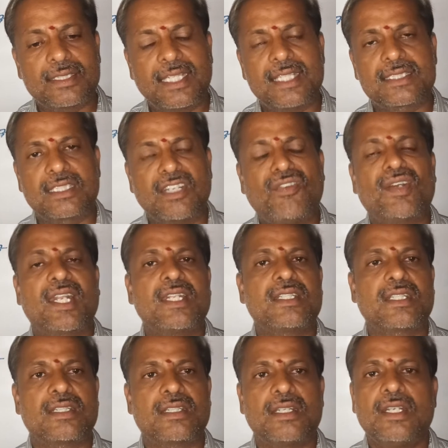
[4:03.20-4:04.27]
these different
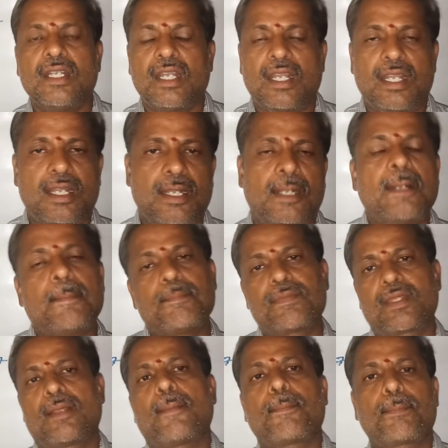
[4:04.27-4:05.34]

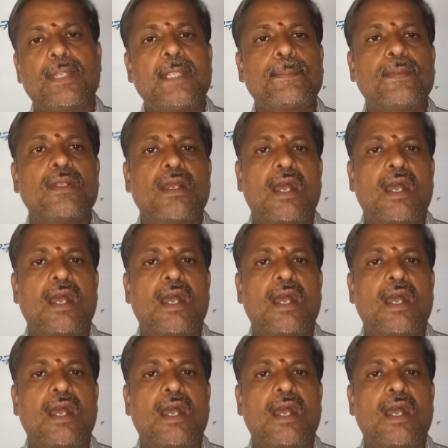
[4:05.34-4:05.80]
people